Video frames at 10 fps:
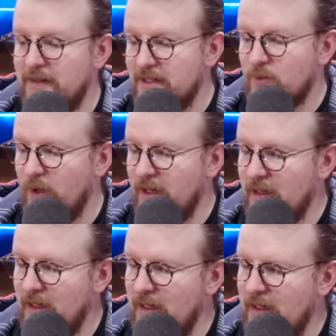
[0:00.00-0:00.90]
this one
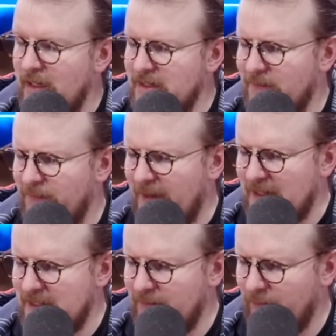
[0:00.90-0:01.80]
is a
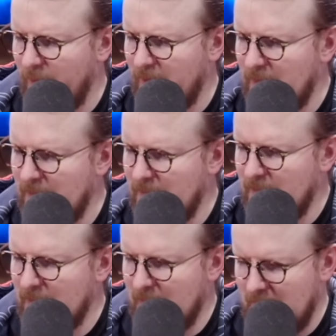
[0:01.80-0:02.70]
fancy foil.
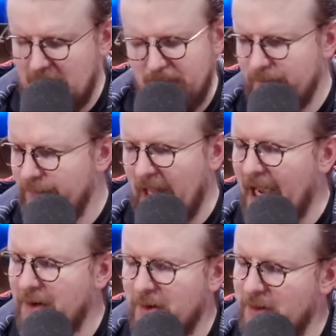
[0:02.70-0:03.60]
I
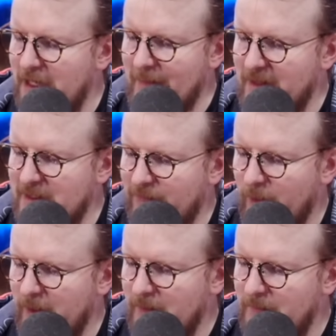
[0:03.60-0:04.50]
don't know the name of this foil.